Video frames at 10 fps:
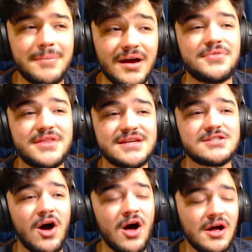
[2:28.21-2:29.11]
But this
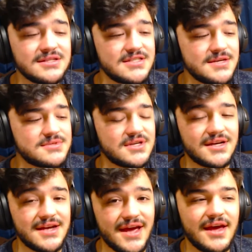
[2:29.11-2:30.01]
all seems to
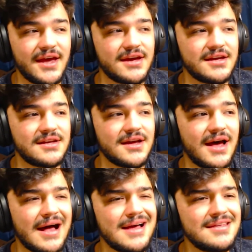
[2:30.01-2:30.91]
connect and
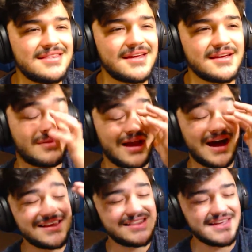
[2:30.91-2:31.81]
I think
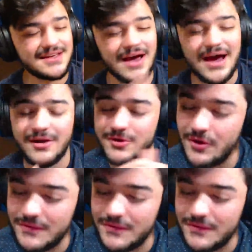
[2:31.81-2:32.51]
I think I don't know,